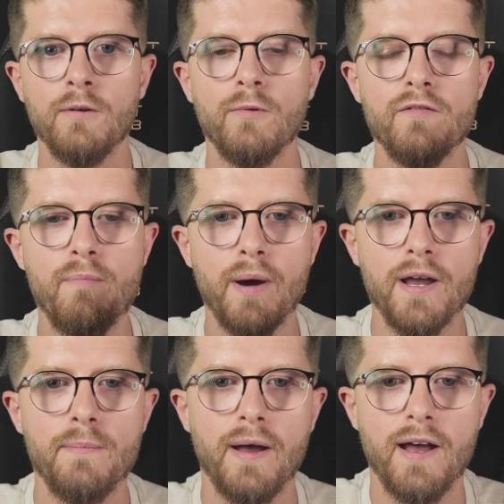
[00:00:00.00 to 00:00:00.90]
We've
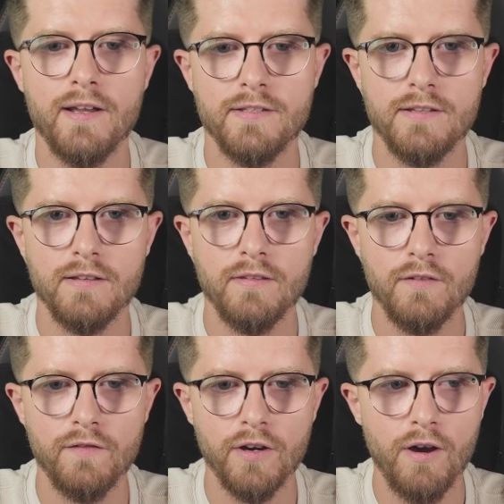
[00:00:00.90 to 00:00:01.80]
bypassed
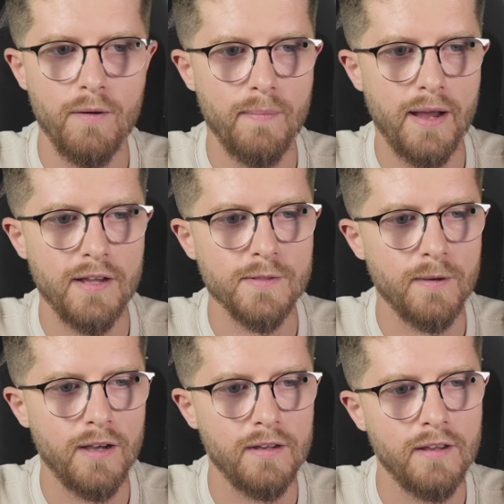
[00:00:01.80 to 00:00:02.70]
the forgotten
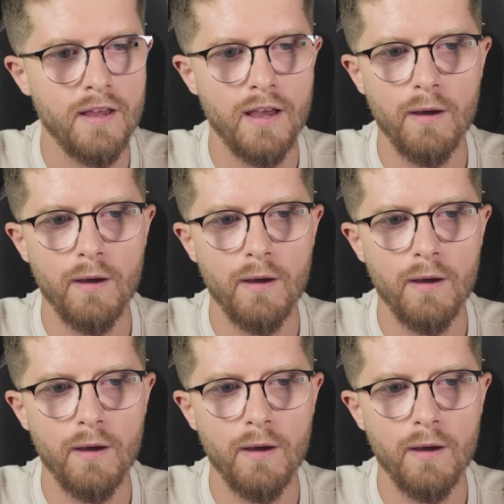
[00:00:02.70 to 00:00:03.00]
password,